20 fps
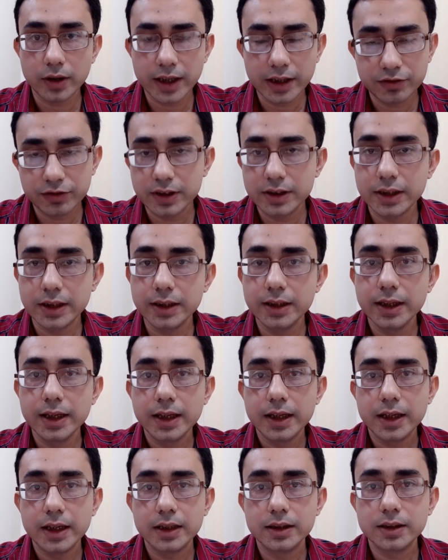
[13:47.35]
everything
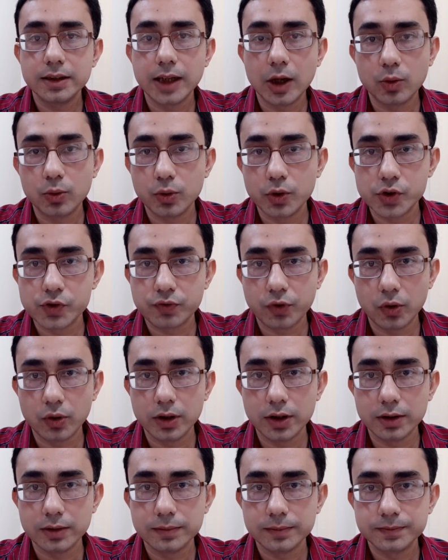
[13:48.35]
in the downloads
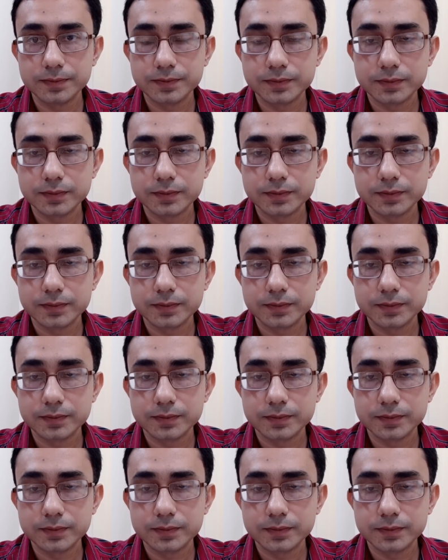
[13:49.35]
folder.